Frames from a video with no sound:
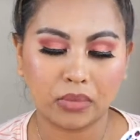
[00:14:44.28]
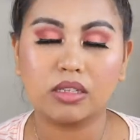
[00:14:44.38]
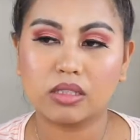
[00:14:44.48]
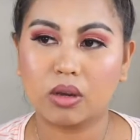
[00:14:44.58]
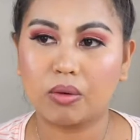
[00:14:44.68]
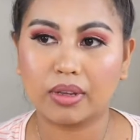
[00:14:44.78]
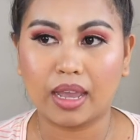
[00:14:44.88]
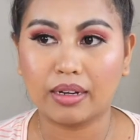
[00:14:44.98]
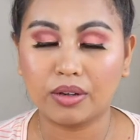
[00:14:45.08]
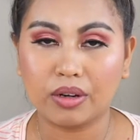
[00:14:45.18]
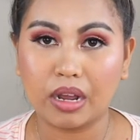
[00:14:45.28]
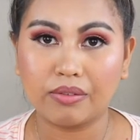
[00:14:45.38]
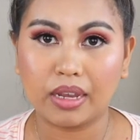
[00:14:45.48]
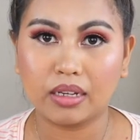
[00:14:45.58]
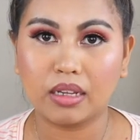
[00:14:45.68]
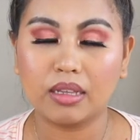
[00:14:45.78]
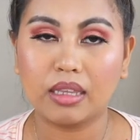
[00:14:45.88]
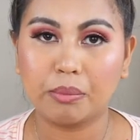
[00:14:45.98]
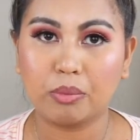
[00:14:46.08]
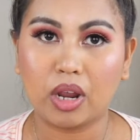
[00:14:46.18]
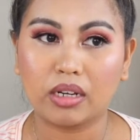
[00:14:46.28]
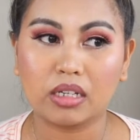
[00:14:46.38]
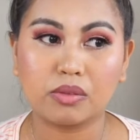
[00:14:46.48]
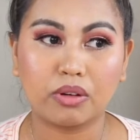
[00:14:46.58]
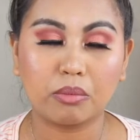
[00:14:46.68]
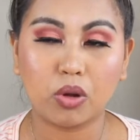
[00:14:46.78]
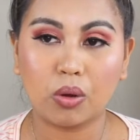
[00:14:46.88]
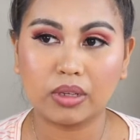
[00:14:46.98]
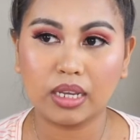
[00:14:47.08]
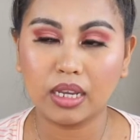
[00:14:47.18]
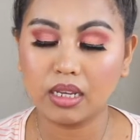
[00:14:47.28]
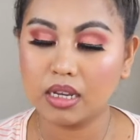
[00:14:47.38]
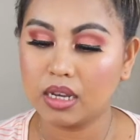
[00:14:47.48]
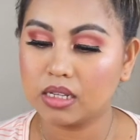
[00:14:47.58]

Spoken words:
So again, I don't have any lip products from Kokie,